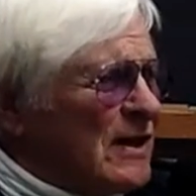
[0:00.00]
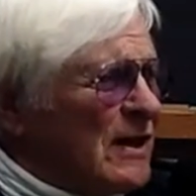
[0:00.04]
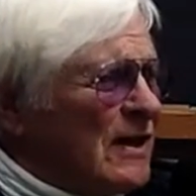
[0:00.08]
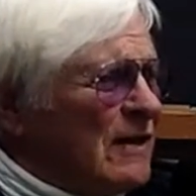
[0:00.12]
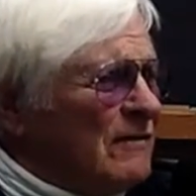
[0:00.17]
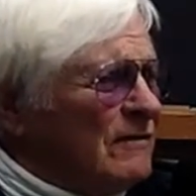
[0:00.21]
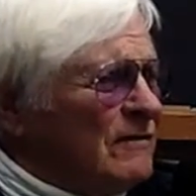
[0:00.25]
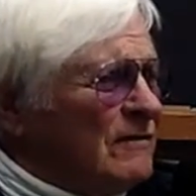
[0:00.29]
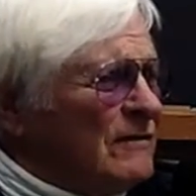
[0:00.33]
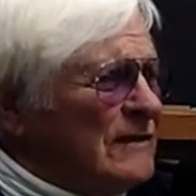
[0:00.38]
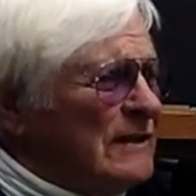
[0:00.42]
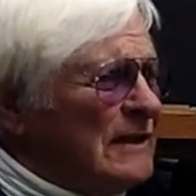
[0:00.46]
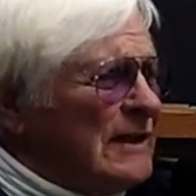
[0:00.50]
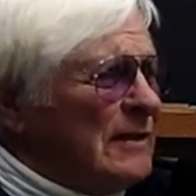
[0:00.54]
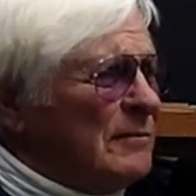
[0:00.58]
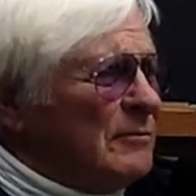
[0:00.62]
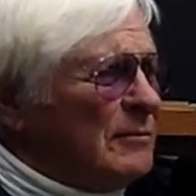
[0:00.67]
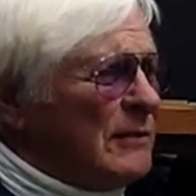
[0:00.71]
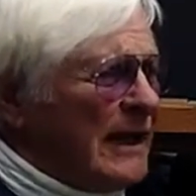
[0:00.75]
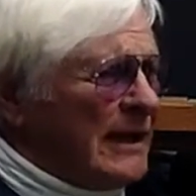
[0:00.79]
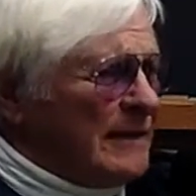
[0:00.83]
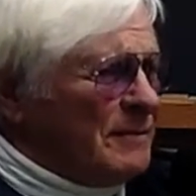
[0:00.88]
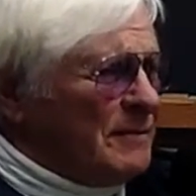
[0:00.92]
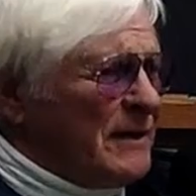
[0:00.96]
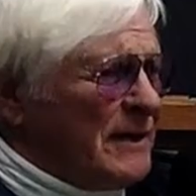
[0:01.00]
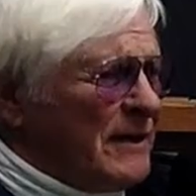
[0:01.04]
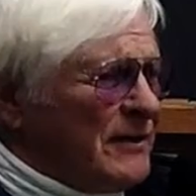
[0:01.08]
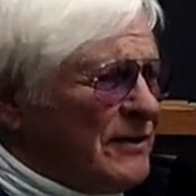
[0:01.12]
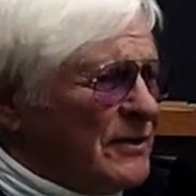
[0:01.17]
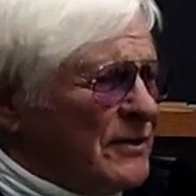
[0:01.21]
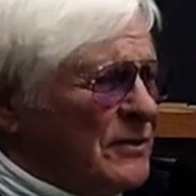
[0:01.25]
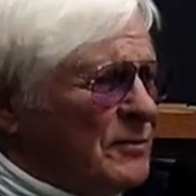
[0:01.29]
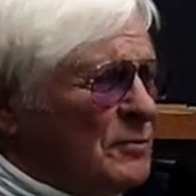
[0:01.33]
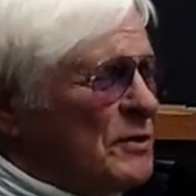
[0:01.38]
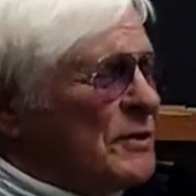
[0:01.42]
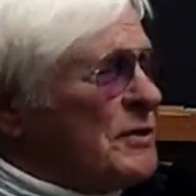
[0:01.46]
of Black
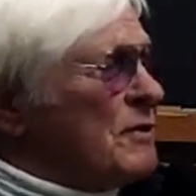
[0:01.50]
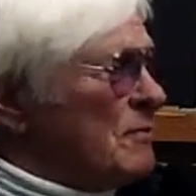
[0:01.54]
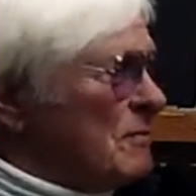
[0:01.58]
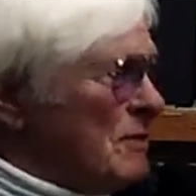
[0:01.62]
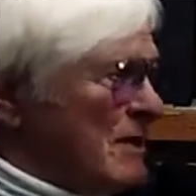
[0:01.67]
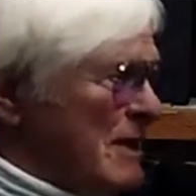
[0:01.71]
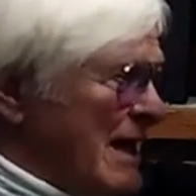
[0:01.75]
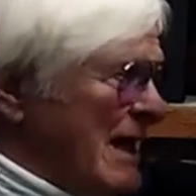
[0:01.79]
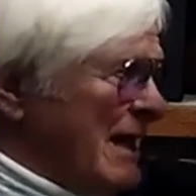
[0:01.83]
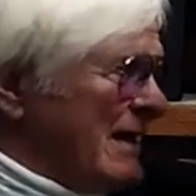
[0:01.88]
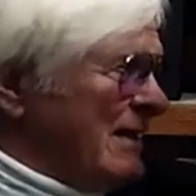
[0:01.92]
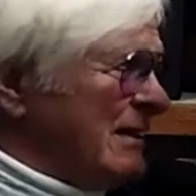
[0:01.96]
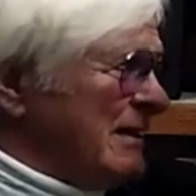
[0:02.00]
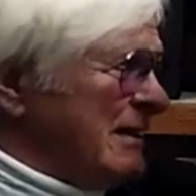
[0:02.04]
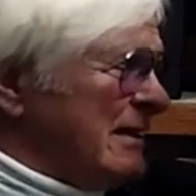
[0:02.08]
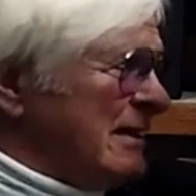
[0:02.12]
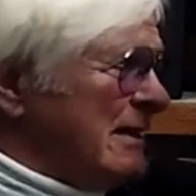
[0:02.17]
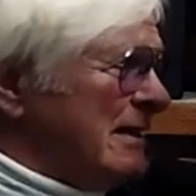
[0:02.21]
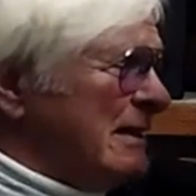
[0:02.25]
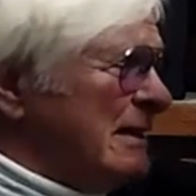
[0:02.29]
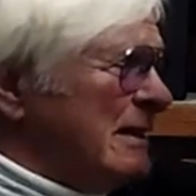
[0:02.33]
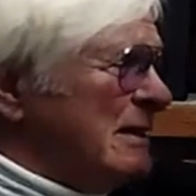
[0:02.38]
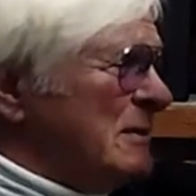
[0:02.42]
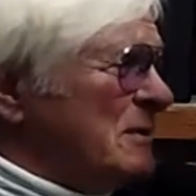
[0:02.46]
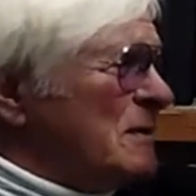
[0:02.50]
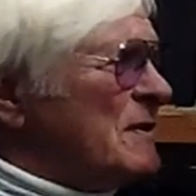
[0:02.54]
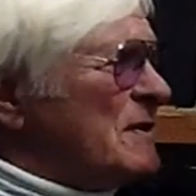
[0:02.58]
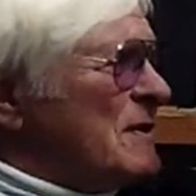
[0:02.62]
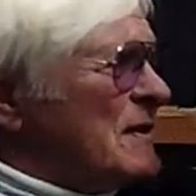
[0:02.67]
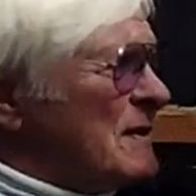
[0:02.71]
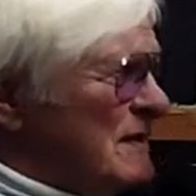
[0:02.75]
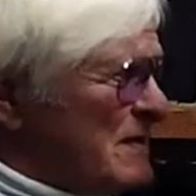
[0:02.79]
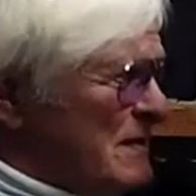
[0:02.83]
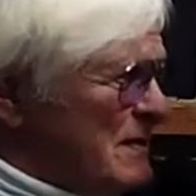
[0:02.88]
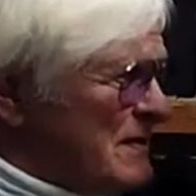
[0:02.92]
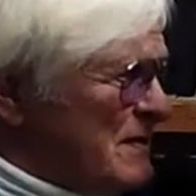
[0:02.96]
Panther with the reality, with the
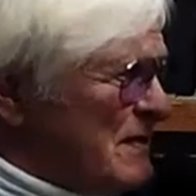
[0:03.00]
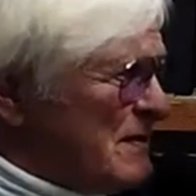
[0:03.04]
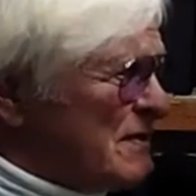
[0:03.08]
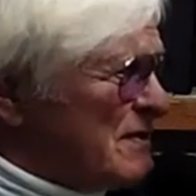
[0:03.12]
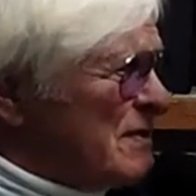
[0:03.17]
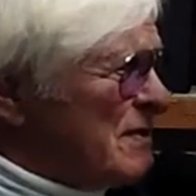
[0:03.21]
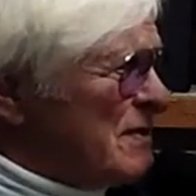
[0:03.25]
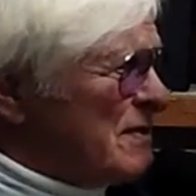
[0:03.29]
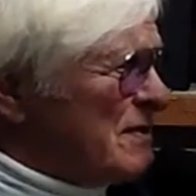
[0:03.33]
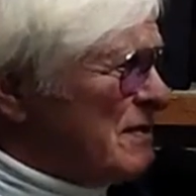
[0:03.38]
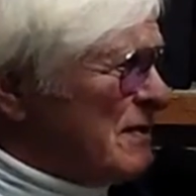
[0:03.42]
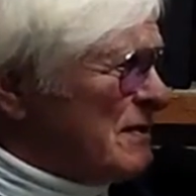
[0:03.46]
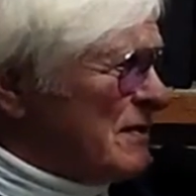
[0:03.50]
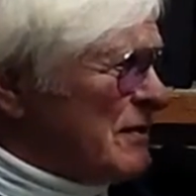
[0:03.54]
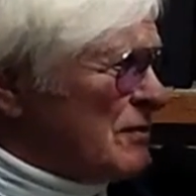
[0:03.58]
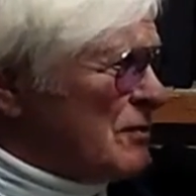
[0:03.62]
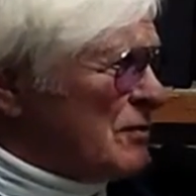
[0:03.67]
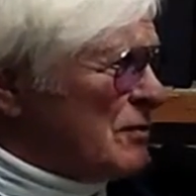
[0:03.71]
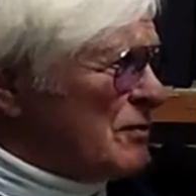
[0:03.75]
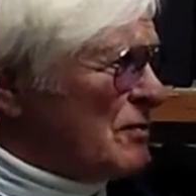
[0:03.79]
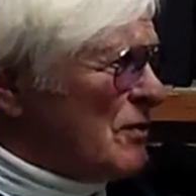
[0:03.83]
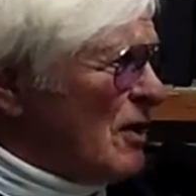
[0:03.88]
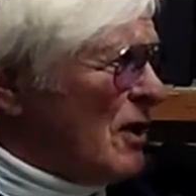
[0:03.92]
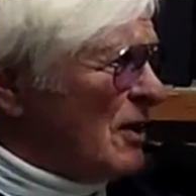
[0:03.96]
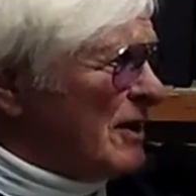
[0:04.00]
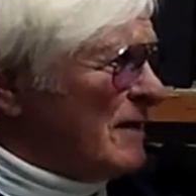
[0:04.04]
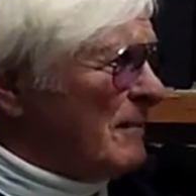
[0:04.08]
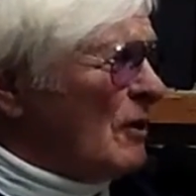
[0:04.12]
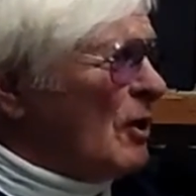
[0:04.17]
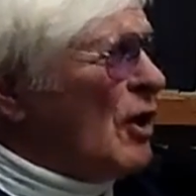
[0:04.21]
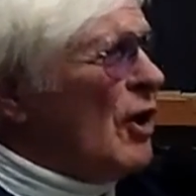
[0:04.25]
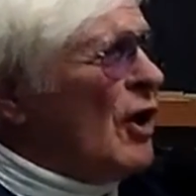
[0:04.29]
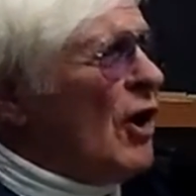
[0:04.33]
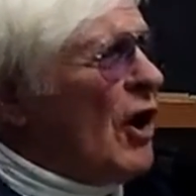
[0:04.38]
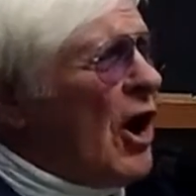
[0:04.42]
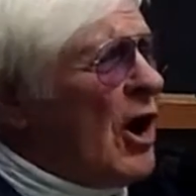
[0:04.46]
inconsistencies that you're talking
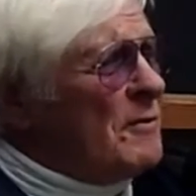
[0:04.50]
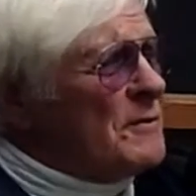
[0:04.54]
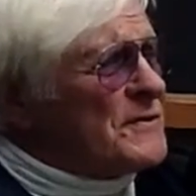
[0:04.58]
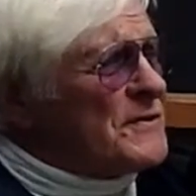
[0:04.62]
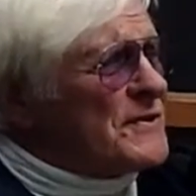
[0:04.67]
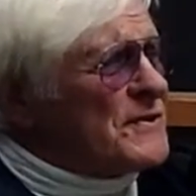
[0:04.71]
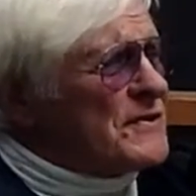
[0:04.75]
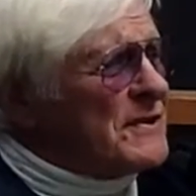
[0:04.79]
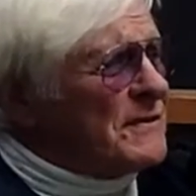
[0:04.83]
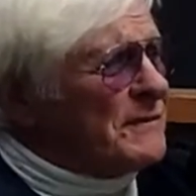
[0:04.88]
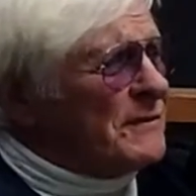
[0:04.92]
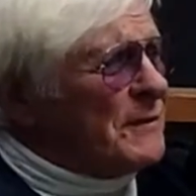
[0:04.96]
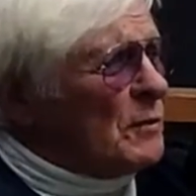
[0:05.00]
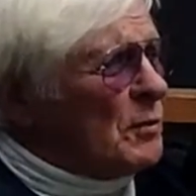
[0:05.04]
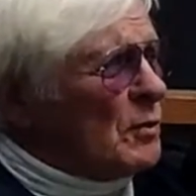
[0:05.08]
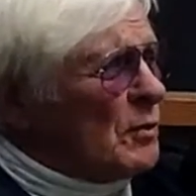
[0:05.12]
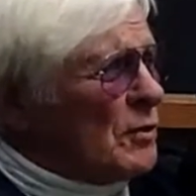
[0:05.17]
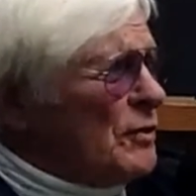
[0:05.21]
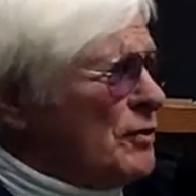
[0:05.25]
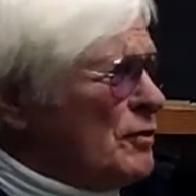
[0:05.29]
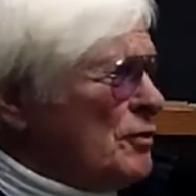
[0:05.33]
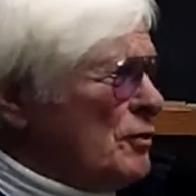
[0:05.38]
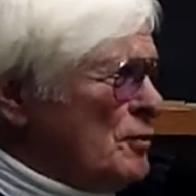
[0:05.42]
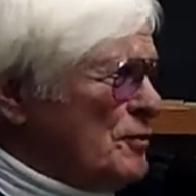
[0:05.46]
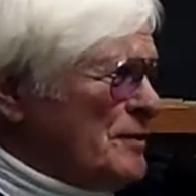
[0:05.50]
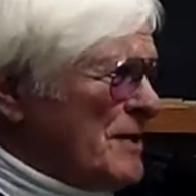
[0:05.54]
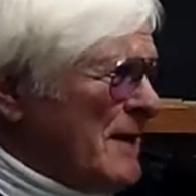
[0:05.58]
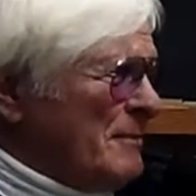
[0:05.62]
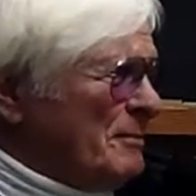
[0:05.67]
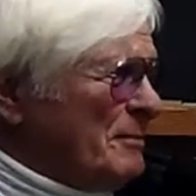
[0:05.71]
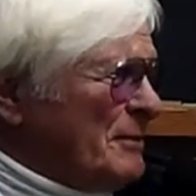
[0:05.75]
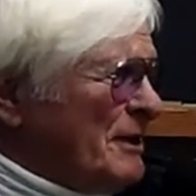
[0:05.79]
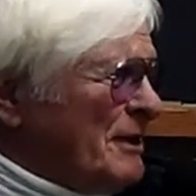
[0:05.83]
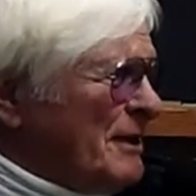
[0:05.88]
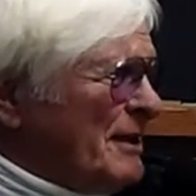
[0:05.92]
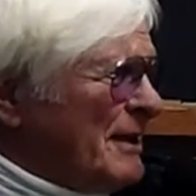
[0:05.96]
about, almost as if it were a new
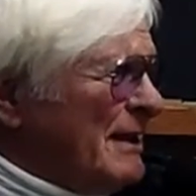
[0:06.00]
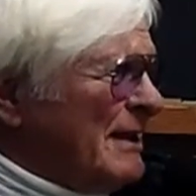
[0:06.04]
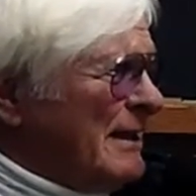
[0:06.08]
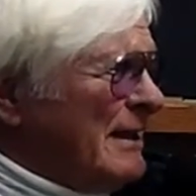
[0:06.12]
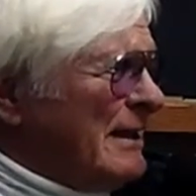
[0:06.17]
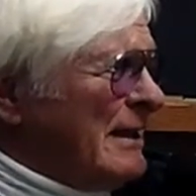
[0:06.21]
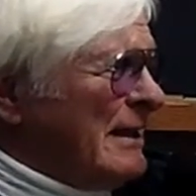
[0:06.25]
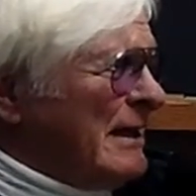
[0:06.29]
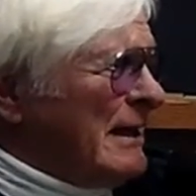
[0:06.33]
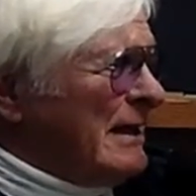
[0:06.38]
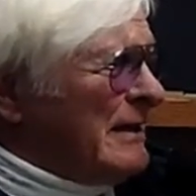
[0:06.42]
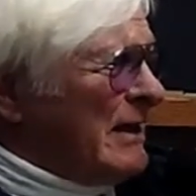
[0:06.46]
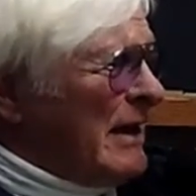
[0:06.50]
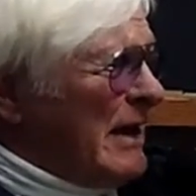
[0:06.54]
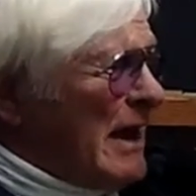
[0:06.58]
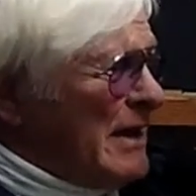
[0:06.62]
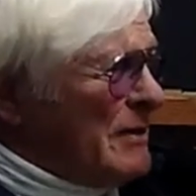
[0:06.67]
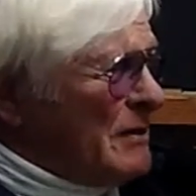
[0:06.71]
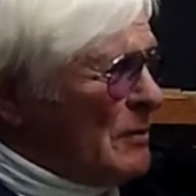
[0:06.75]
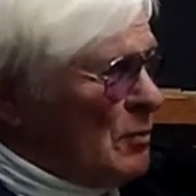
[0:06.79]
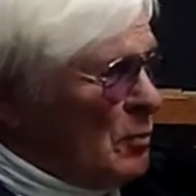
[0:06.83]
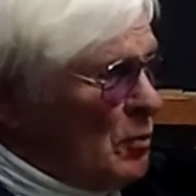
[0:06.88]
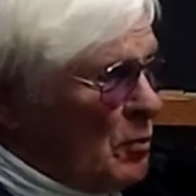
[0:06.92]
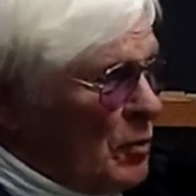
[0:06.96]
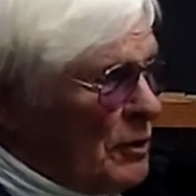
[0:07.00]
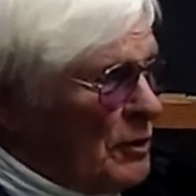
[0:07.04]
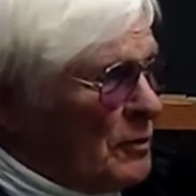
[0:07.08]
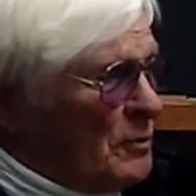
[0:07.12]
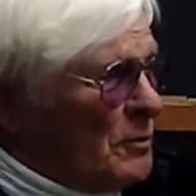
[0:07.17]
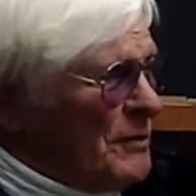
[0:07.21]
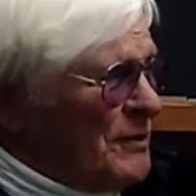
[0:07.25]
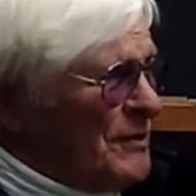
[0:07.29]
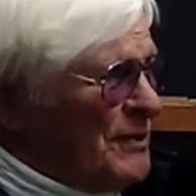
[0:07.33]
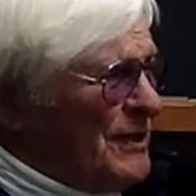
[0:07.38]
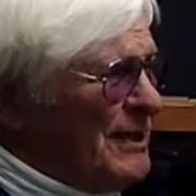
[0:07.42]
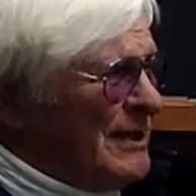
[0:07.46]
template and they had to work
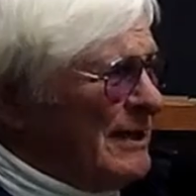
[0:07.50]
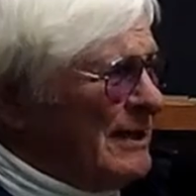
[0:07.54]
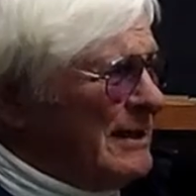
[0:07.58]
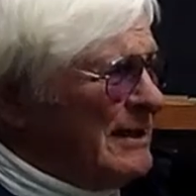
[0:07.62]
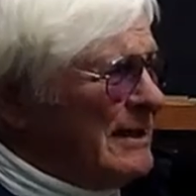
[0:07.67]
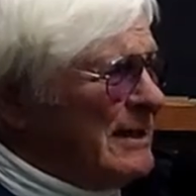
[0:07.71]
with it.